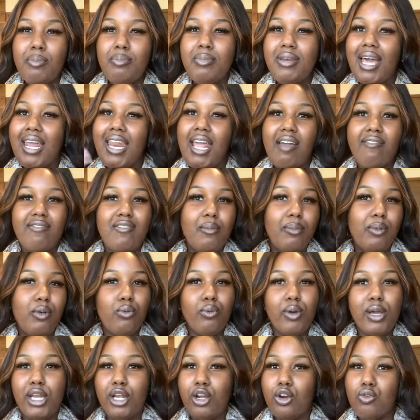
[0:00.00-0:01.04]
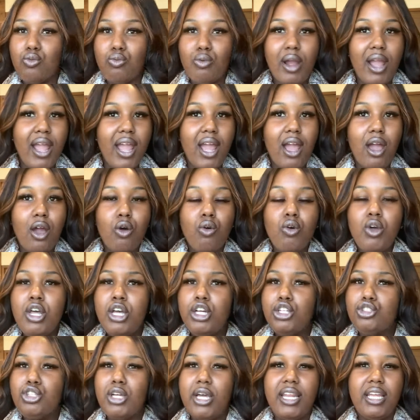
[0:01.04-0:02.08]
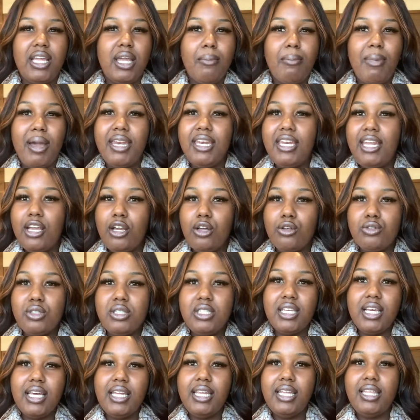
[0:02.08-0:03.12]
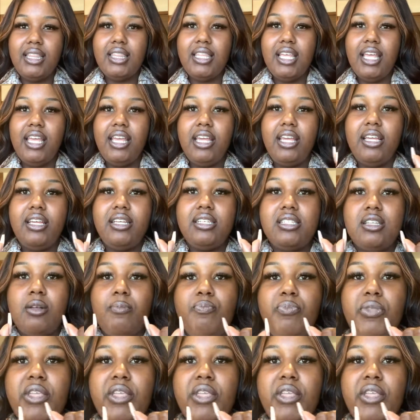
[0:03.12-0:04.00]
not have to be running around trying to get my nails done and things